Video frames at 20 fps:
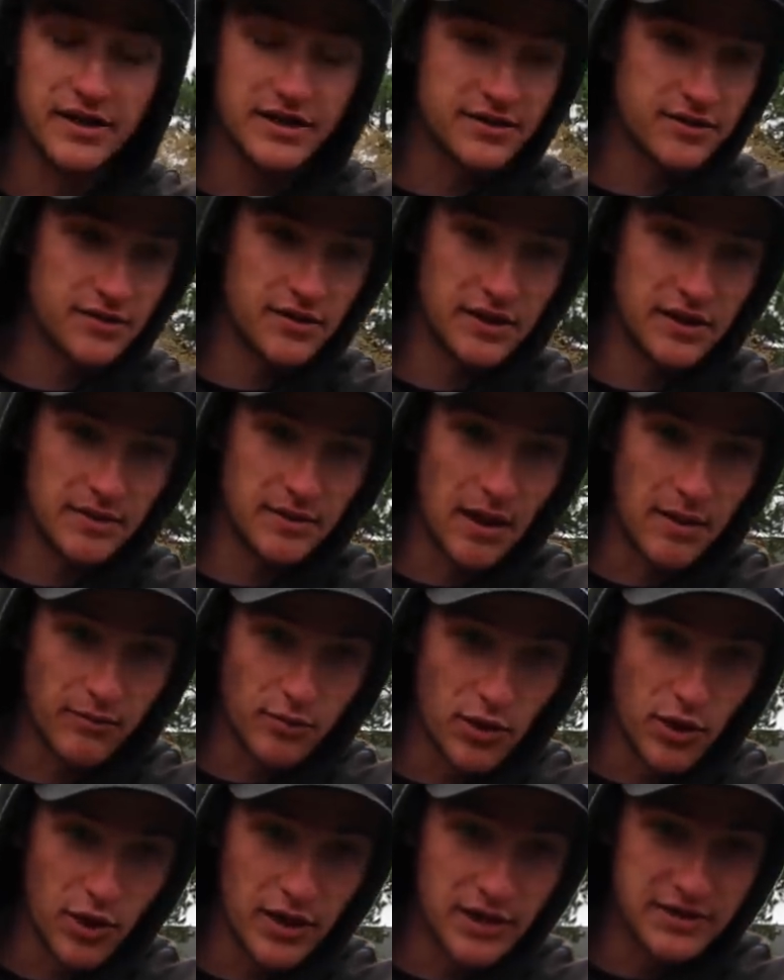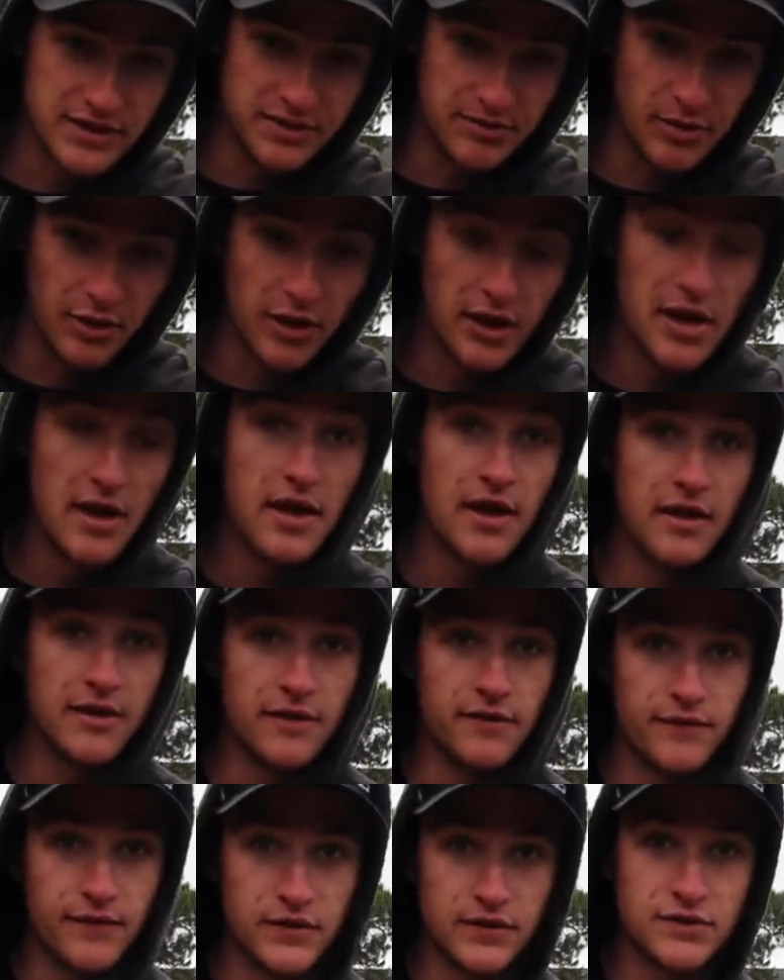You guys are thinking I'm crazy, but
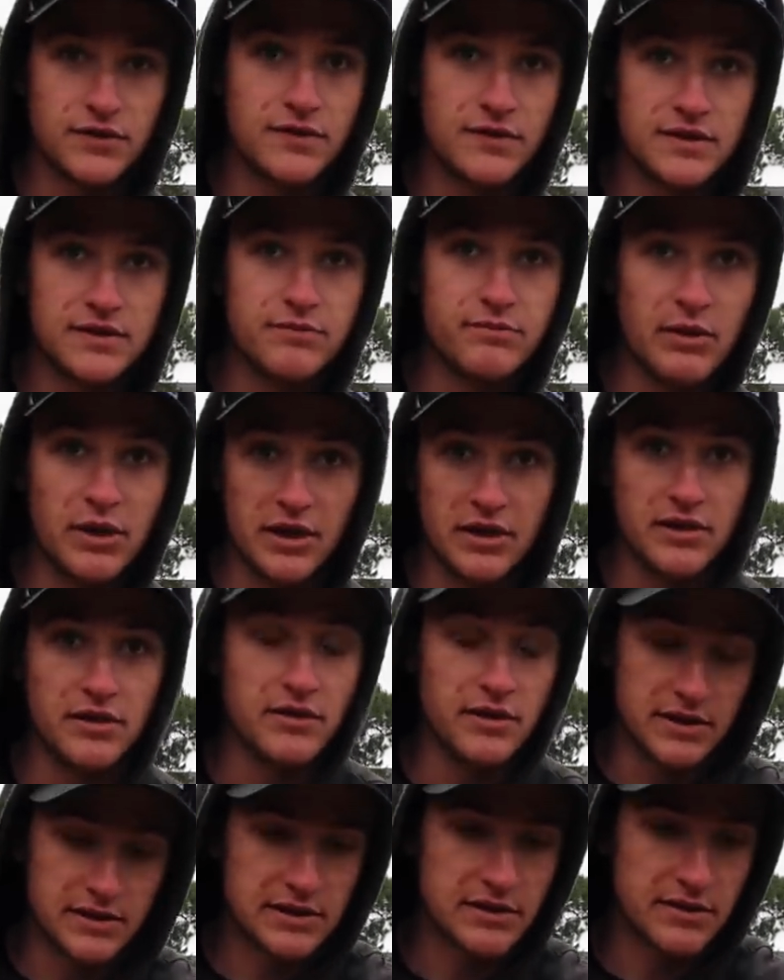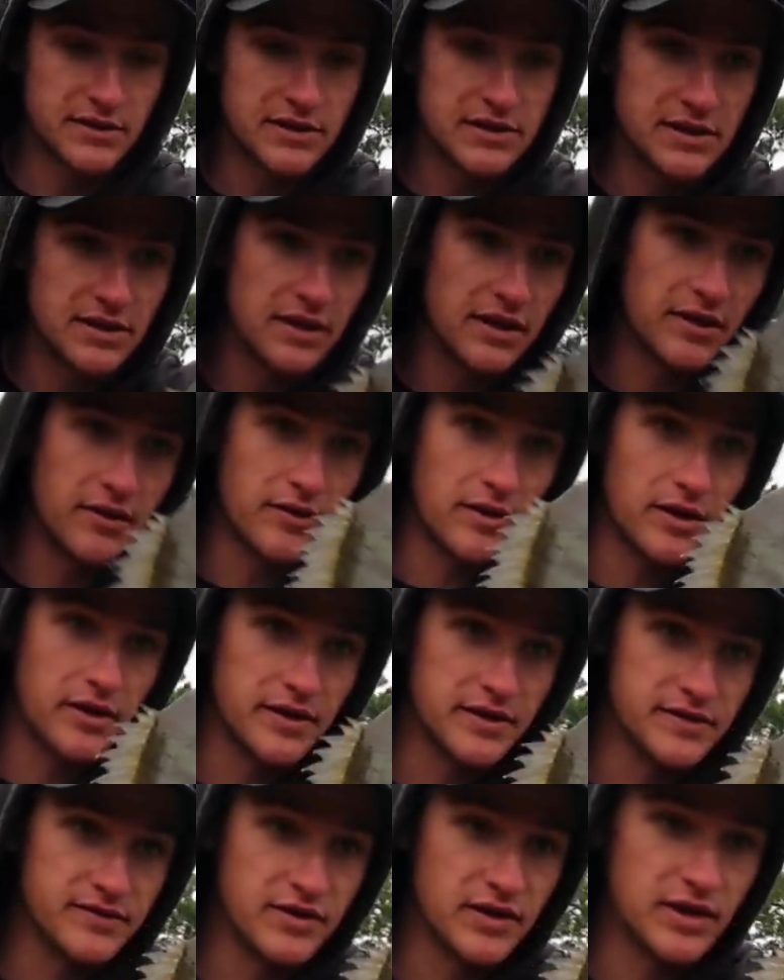the fish are this big and you guys are gonna see later on in
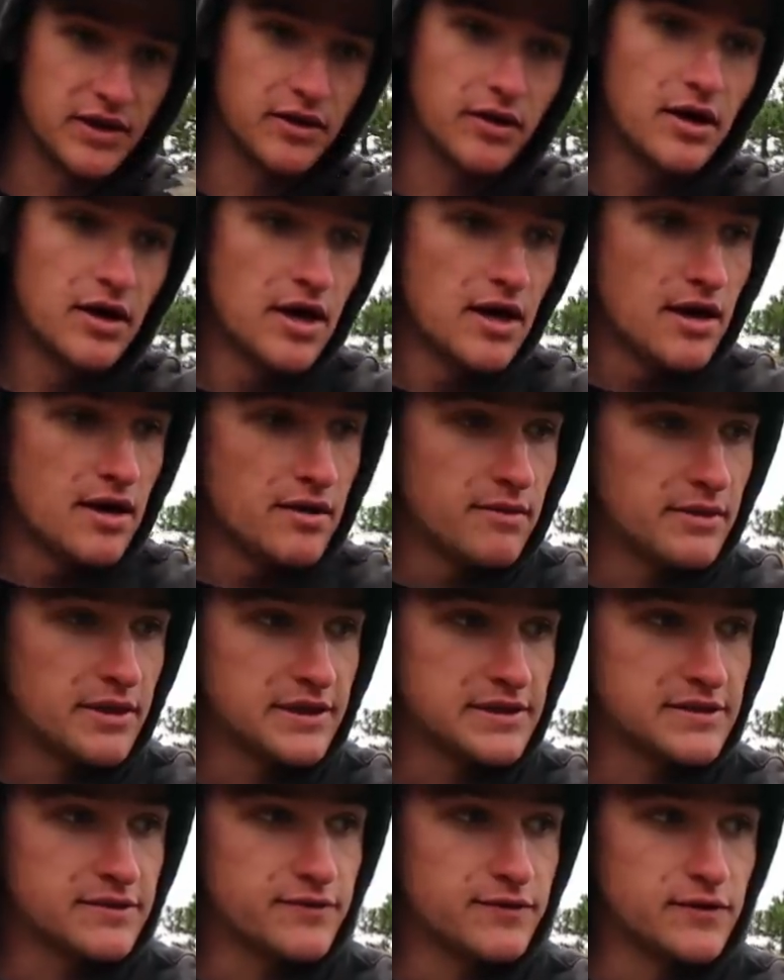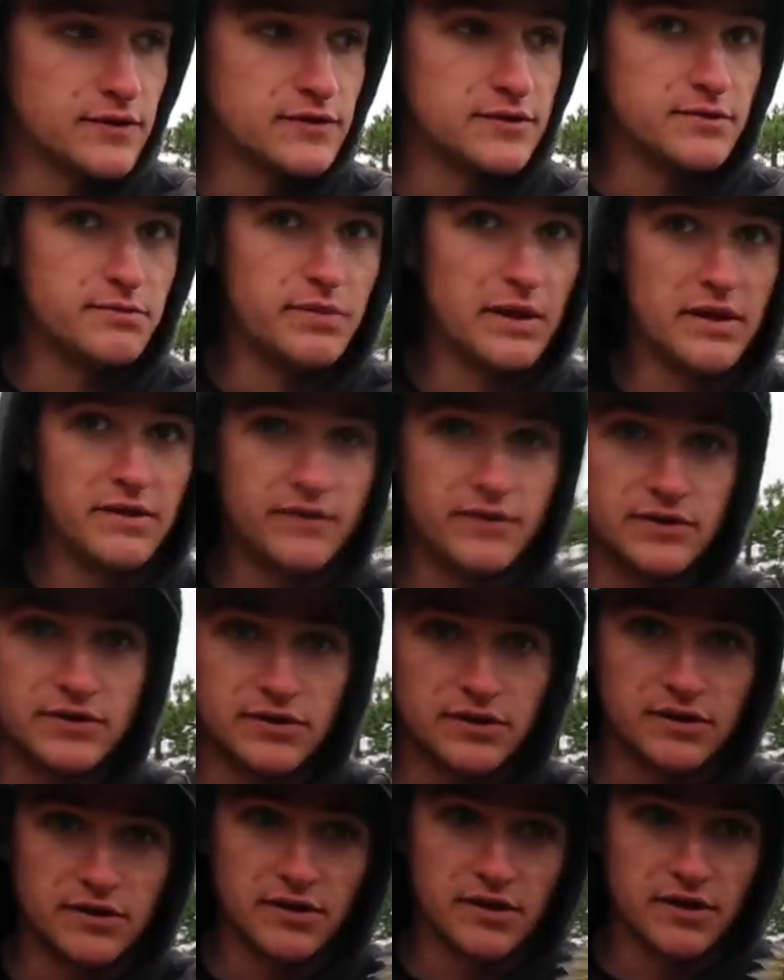this video. That's our first bait fish
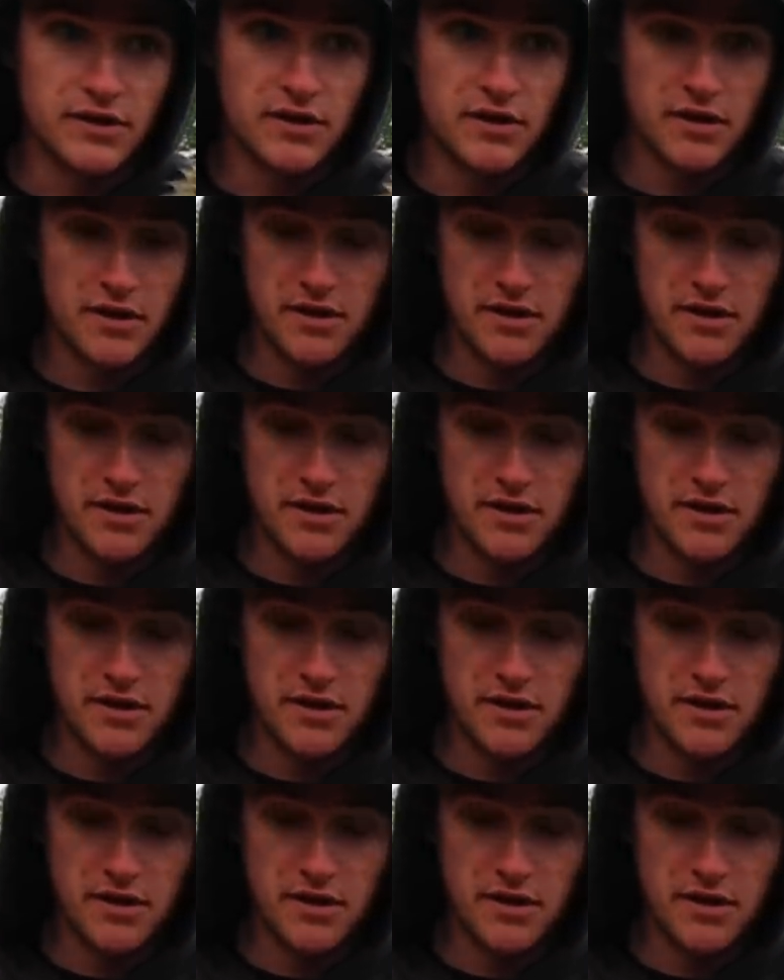right there.